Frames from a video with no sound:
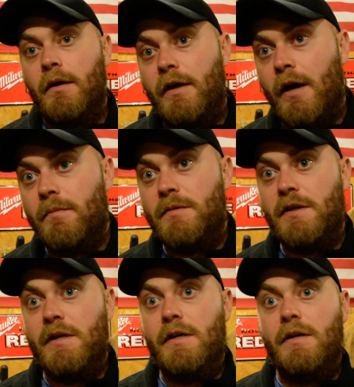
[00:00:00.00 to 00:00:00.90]
Comes
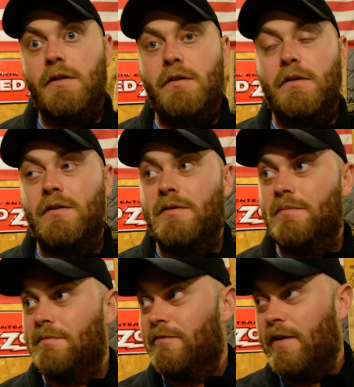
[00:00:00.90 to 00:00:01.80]
in
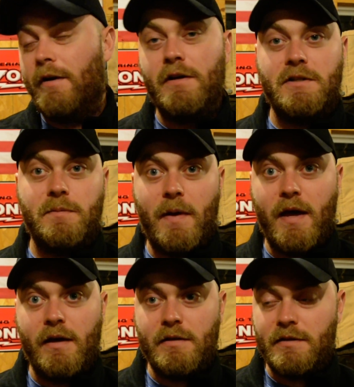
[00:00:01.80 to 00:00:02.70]
various
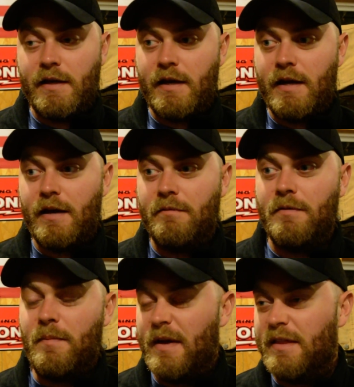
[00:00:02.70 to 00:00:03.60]
spines they got.
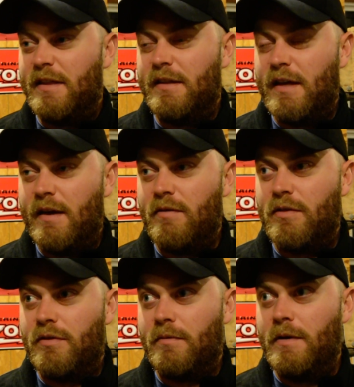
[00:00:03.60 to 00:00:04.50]
I think they have a
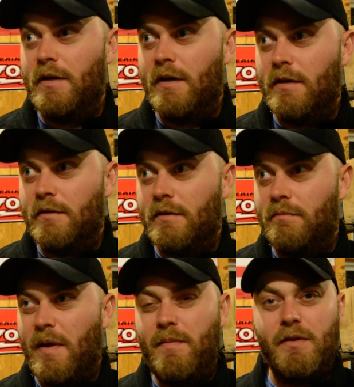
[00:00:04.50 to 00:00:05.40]

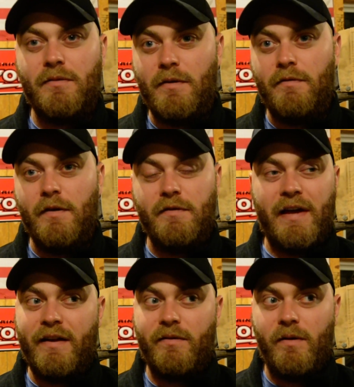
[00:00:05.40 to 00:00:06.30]
300, maybe a 350,
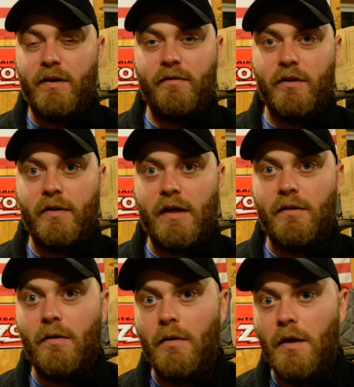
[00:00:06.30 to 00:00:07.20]
I don't know, I never go that
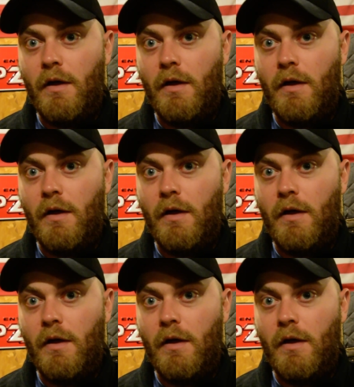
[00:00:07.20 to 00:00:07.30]
low.